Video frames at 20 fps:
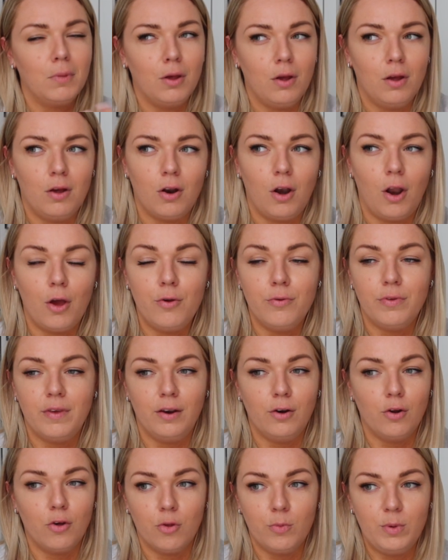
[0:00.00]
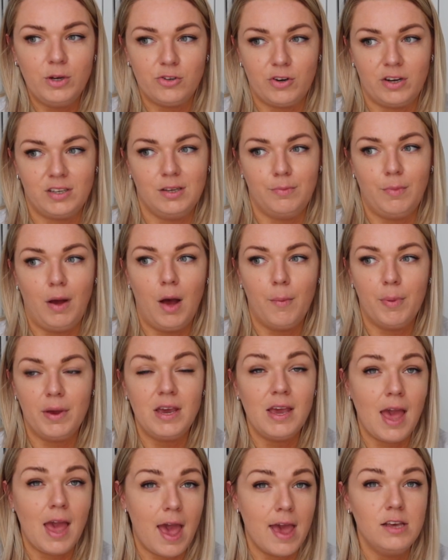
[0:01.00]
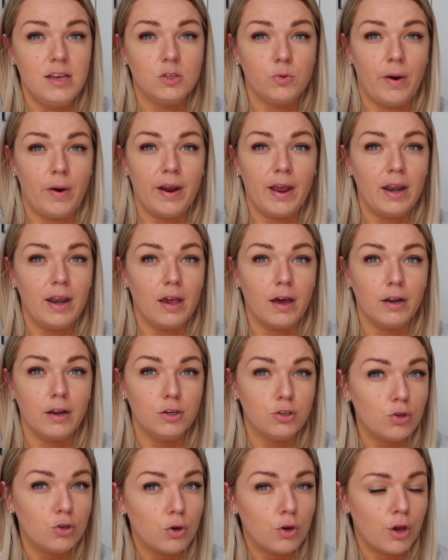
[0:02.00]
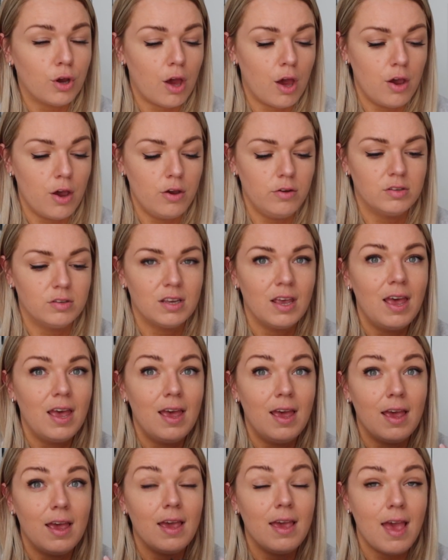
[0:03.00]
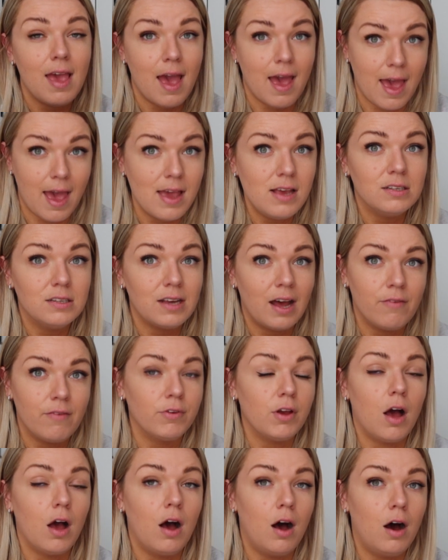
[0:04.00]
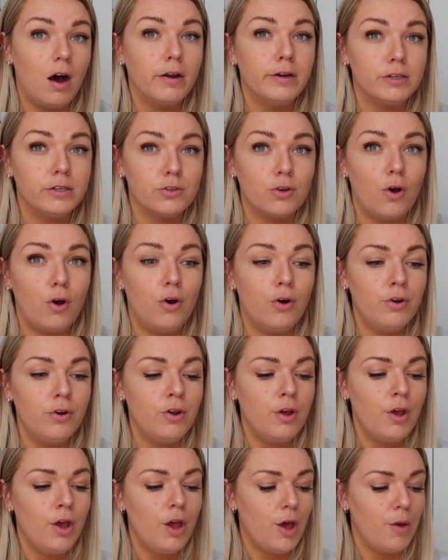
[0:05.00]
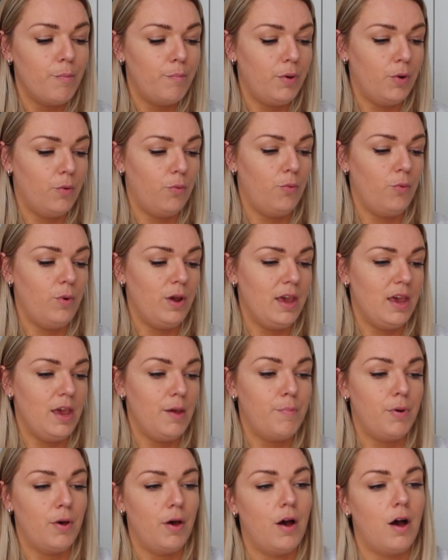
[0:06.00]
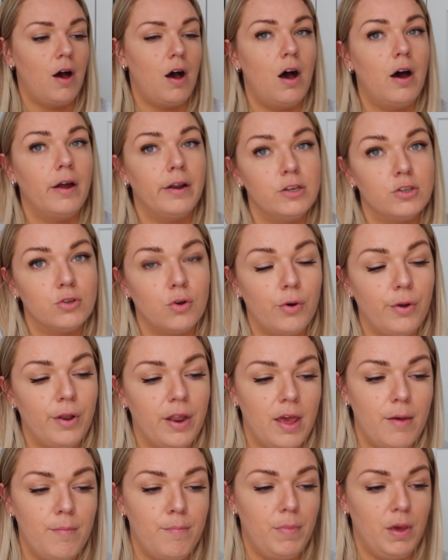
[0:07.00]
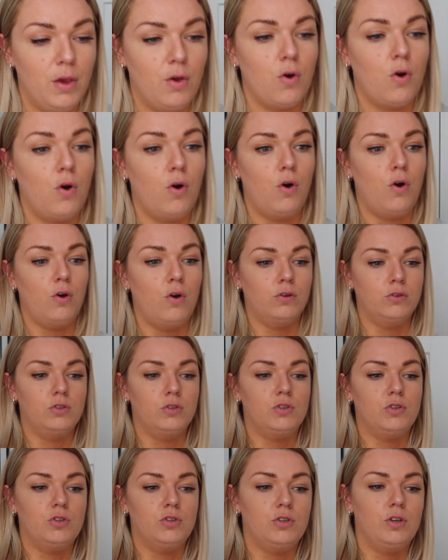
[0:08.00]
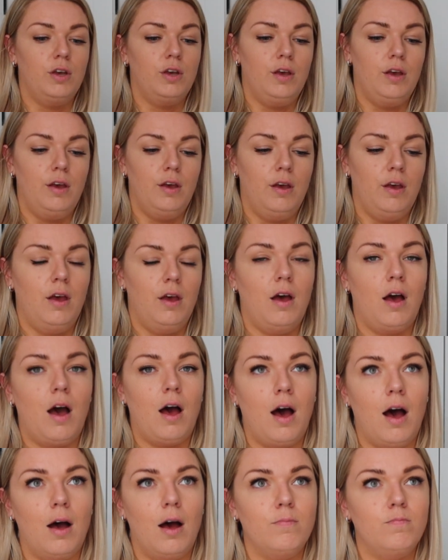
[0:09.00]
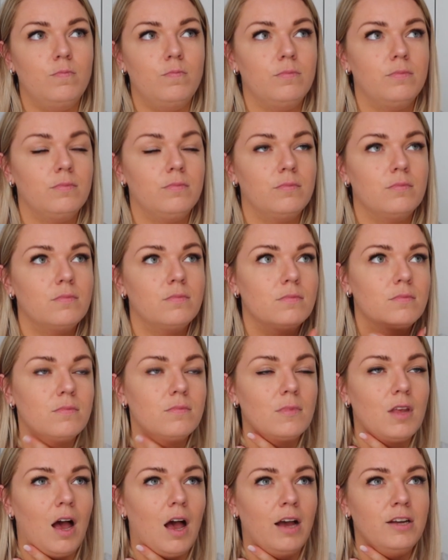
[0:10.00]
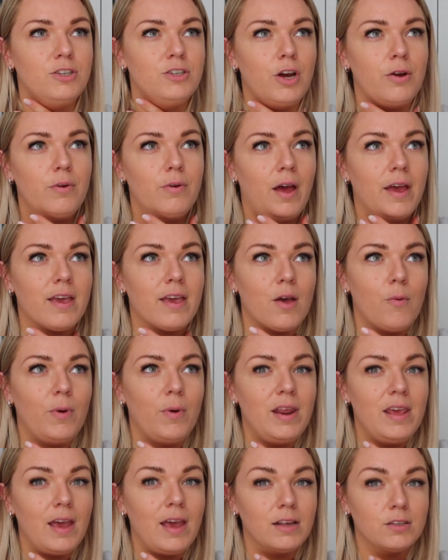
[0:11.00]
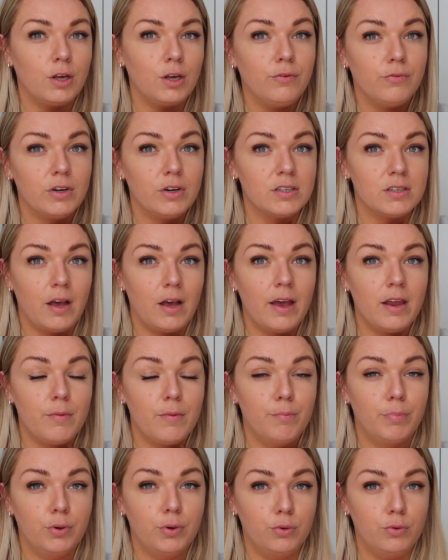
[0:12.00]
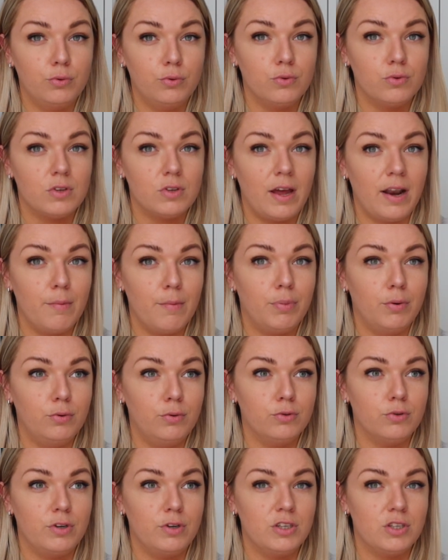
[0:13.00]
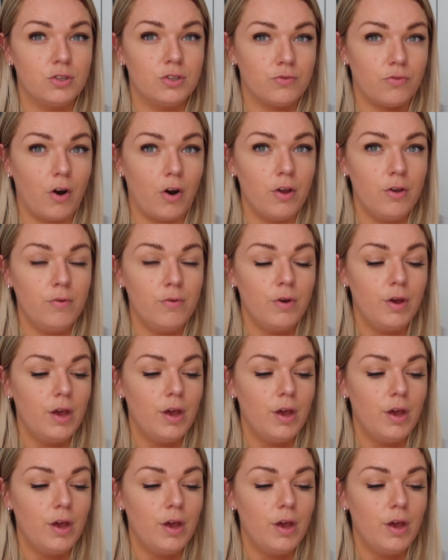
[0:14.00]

clothing, not that we dress him up. He hates wearing any kind of dog coats. He hates having a harness on, but we put a harness on him because I don't like it when he gets overexcited and pulls, and it pulls on his throat